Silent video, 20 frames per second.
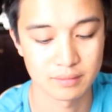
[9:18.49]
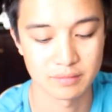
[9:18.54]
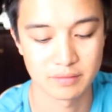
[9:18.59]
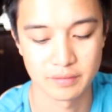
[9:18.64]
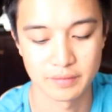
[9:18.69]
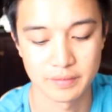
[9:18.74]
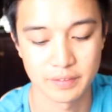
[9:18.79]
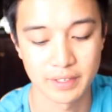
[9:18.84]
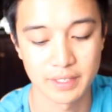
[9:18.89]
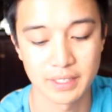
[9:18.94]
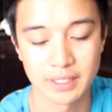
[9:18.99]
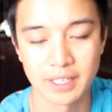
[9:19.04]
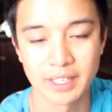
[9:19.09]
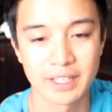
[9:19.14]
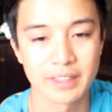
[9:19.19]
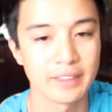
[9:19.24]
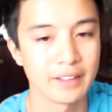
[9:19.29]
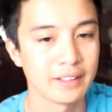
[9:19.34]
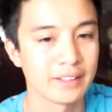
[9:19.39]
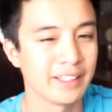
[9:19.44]
If I did
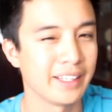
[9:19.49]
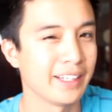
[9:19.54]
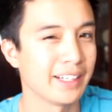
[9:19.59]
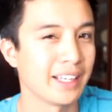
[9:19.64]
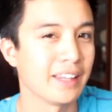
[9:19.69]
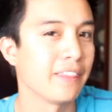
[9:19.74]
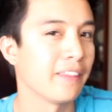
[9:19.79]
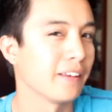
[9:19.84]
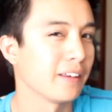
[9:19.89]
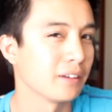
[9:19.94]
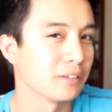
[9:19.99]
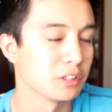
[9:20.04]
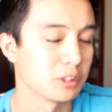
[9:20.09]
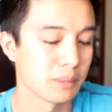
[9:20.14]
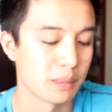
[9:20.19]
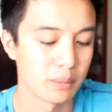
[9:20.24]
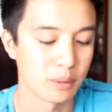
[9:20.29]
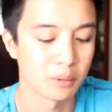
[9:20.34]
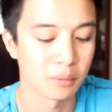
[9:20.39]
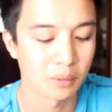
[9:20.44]
anything late, I think it was
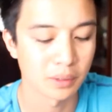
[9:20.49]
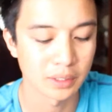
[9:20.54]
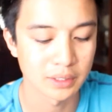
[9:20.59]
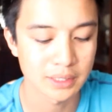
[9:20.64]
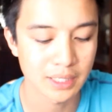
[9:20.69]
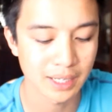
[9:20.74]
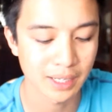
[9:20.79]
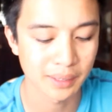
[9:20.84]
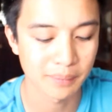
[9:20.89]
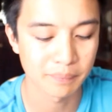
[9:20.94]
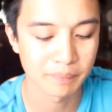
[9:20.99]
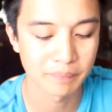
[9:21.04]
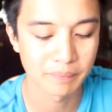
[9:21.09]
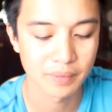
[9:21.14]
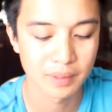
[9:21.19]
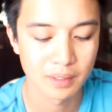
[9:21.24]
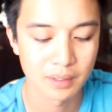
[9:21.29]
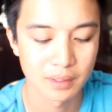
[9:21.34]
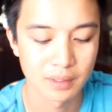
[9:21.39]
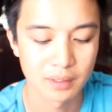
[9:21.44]
maybe one time,
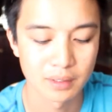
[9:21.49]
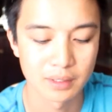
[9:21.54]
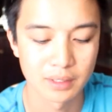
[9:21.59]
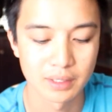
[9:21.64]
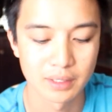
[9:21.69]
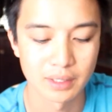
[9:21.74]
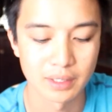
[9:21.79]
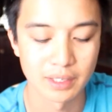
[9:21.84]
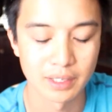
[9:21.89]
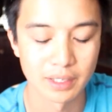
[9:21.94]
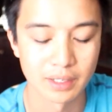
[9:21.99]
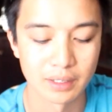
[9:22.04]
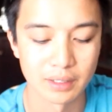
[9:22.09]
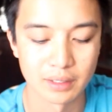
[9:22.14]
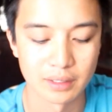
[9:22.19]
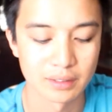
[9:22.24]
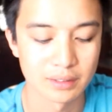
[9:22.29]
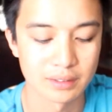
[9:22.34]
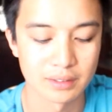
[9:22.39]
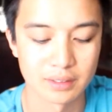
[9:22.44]
and
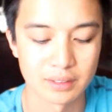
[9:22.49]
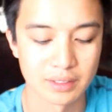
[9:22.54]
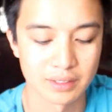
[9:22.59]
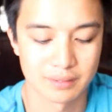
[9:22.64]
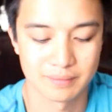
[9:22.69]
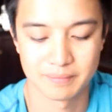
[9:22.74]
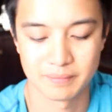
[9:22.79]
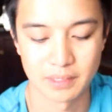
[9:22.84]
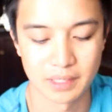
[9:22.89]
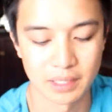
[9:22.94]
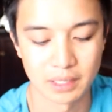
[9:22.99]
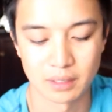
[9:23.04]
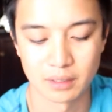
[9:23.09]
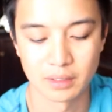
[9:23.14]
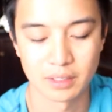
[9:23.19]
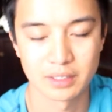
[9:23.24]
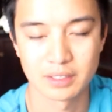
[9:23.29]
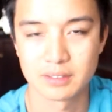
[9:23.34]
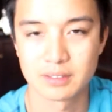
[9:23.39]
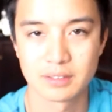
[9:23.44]

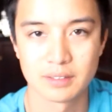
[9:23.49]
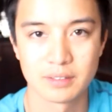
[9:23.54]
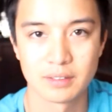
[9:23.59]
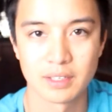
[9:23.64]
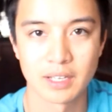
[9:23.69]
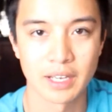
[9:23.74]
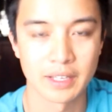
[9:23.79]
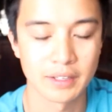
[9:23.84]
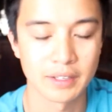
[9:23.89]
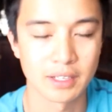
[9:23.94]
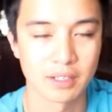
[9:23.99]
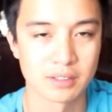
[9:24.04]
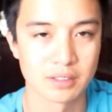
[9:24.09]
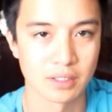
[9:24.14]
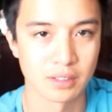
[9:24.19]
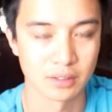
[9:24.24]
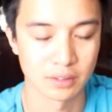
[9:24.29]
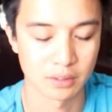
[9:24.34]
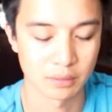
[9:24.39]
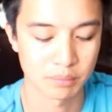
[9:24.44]
I think I
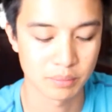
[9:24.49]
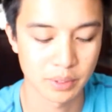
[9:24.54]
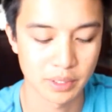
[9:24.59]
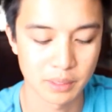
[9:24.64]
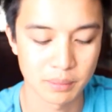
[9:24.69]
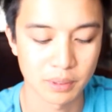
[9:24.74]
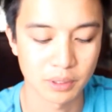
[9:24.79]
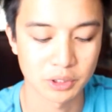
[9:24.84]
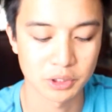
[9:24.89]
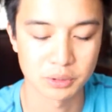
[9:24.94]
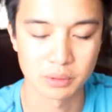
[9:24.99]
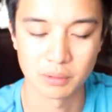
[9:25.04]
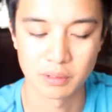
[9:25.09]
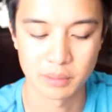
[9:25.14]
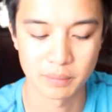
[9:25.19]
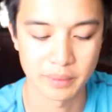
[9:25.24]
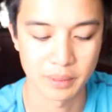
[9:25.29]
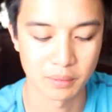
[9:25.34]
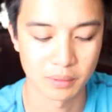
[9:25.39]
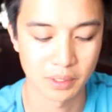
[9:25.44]
was pretty punctual with
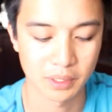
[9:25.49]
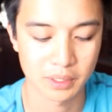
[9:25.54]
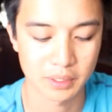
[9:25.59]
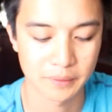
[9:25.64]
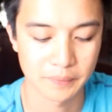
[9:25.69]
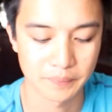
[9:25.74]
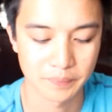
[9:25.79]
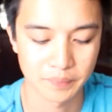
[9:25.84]
my work.